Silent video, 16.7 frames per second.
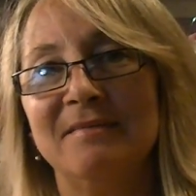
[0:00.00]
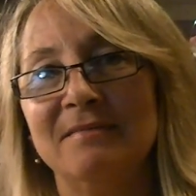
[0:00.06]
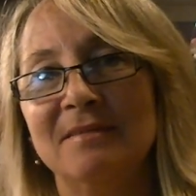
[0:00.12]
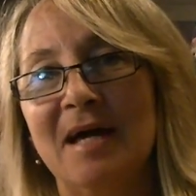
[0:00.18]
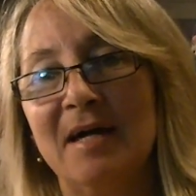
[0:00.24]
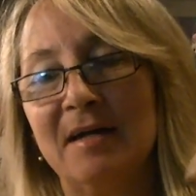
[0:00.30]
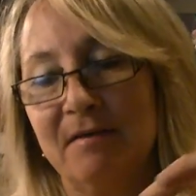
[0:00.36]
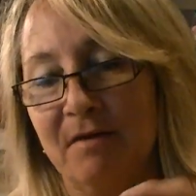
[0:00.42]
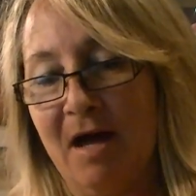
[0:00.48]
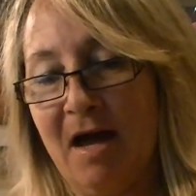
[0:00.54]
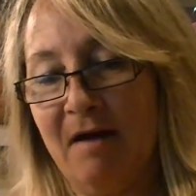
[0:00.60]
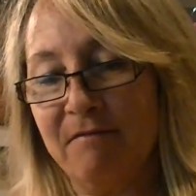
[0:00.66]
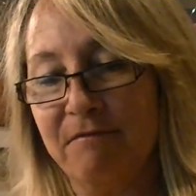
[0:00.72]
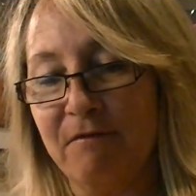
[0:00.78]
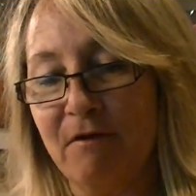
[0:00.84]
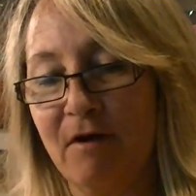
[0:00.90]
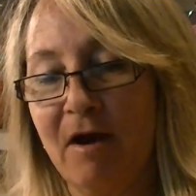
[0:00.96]
like,
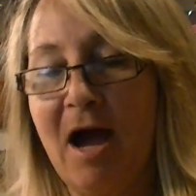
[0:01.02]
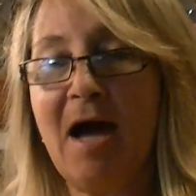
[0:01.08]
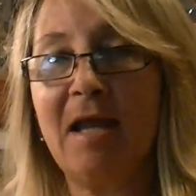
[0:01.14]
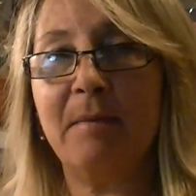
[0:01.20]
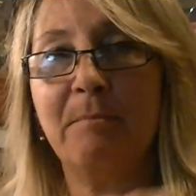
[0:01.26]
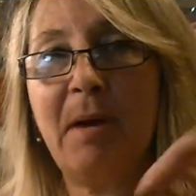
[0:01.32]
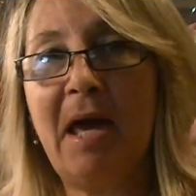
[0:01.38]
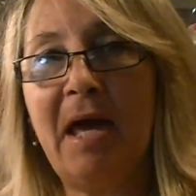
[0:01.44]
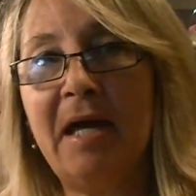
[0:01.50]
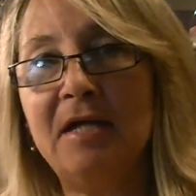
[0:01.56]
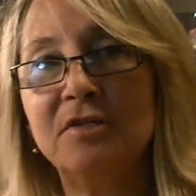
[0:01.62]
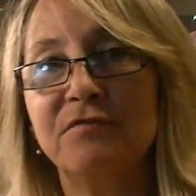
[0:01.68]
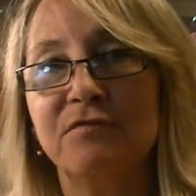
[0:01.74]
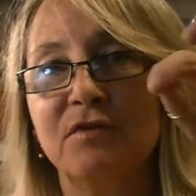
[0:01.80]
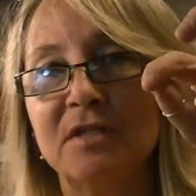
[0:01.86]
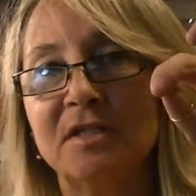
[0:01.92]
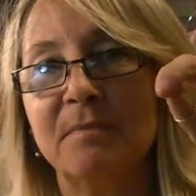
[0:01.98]
for on a page,
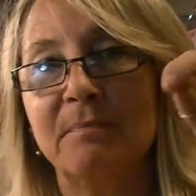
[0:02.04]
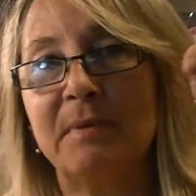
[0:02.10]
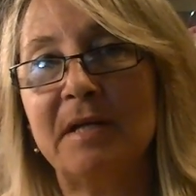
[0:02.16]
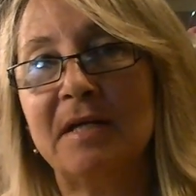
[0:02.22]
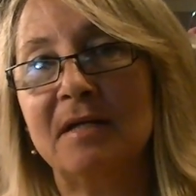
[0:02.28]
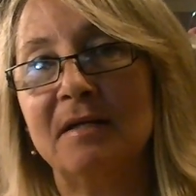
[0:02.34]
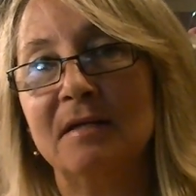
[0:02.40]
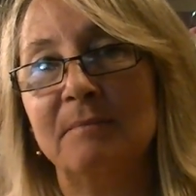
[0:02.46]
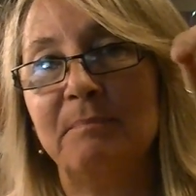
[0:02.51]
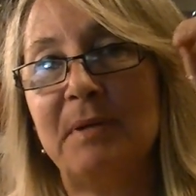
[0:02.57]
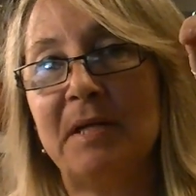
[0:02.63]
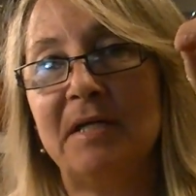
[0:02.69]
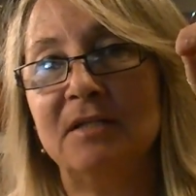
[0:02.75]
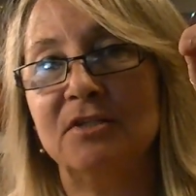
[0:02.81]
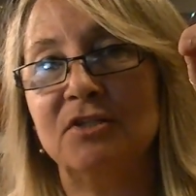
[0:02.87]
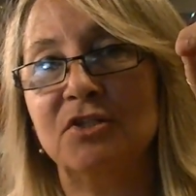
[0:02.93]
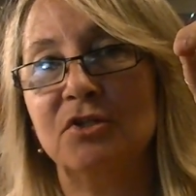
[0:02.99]
for it to be
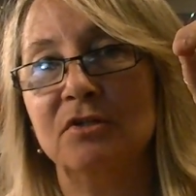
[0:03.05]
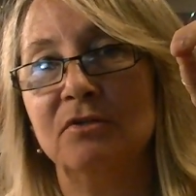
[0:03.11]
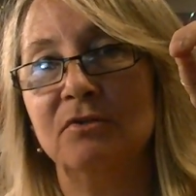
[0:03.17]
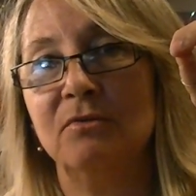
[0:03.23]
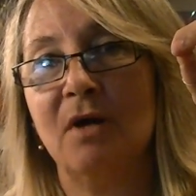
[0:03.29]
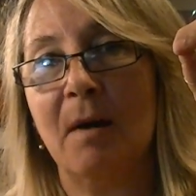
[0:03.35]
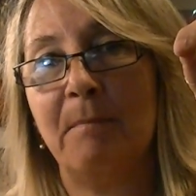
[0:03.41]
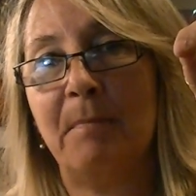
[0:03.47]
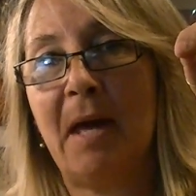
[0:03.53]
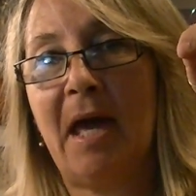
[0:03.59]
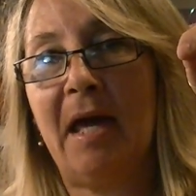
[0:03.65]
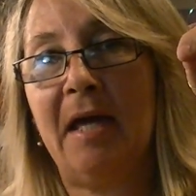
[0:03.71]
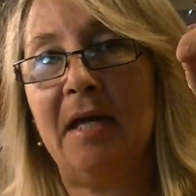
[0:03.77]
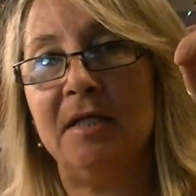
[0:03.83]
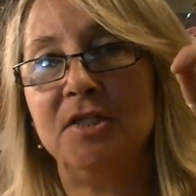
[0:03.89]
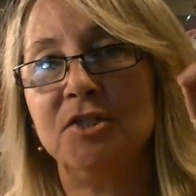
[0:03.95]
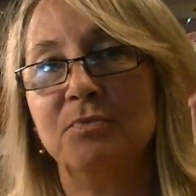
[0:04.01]
pinned to a
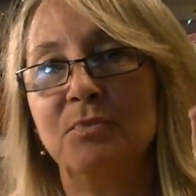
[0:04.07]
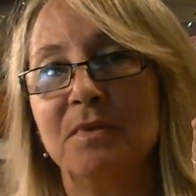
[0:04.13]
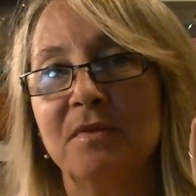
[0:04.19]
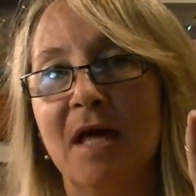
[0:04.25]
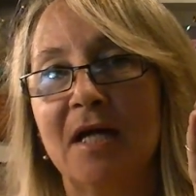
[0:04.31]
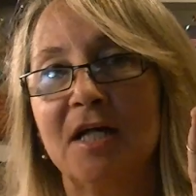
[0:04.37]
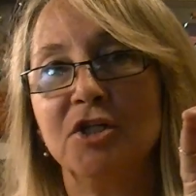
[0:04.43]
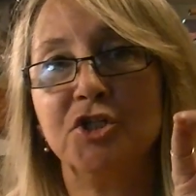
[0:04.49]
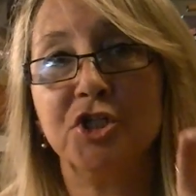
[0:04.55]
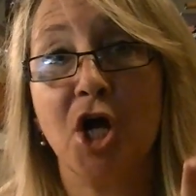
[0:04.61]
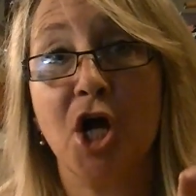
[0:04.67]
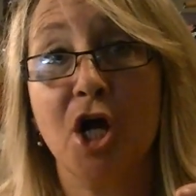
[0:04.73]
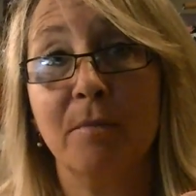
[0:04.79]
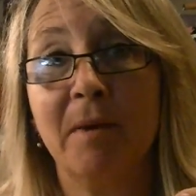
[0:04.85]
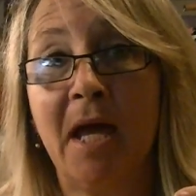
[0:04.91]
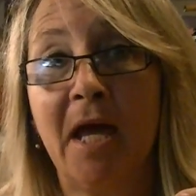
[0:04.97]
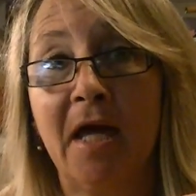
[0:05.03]
page with like a
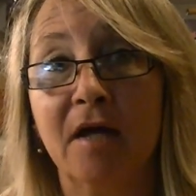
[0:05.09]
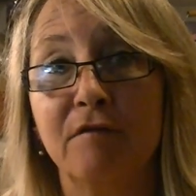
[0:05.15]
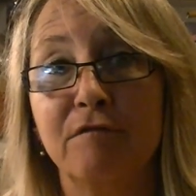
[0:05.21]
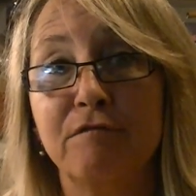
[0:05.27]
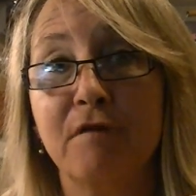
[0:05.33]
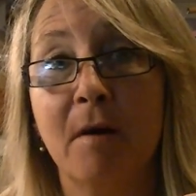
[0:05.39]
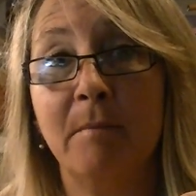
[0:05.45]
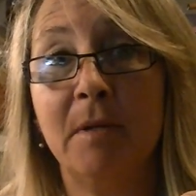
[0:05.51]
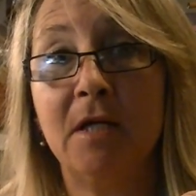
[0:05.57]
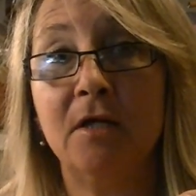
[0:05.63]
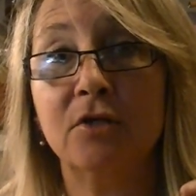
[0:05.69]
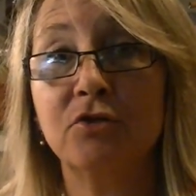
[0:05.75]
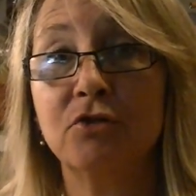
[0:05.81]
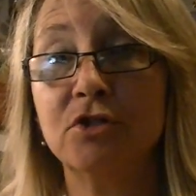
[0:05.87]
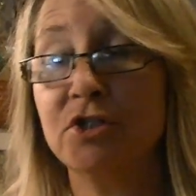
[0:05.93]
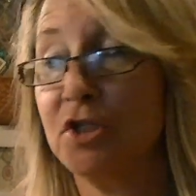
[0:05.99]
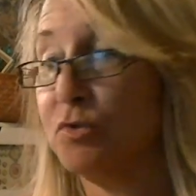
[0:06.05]
charm hanging from
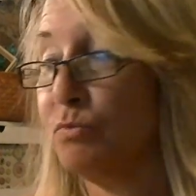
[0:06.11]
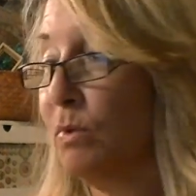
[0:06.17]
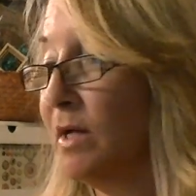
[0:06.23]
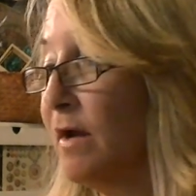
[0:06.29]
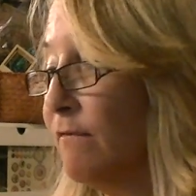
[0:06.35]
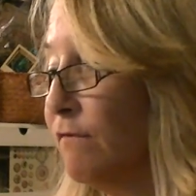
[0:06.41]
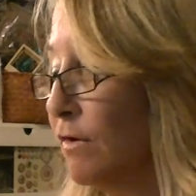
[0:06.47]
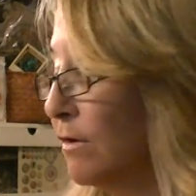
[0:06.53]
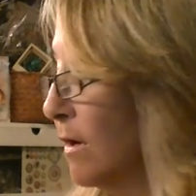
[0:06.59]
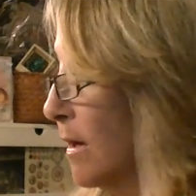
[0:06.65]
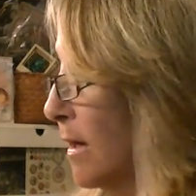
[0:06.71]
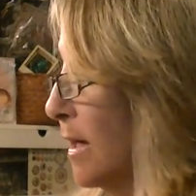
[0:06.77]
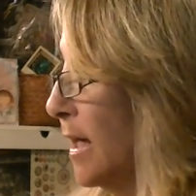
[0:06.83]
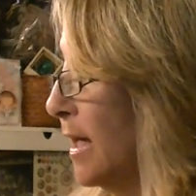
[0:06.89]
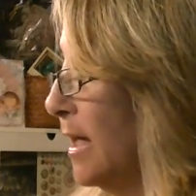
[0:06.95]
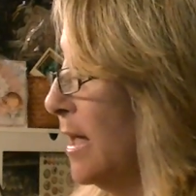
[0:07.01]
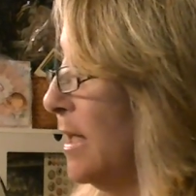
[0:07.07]
it, or just whatever
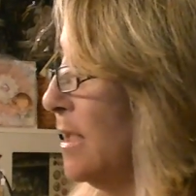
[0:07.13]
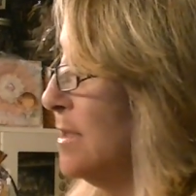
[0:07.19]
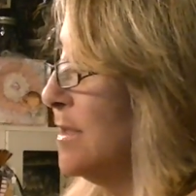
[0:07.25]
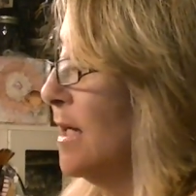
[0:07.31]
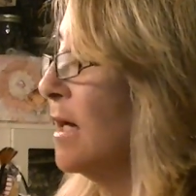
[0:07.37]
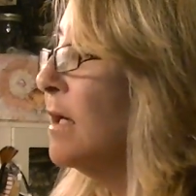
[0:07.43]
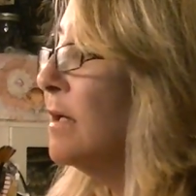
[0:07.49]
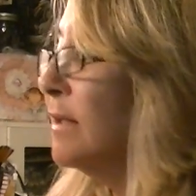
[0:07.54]
it is?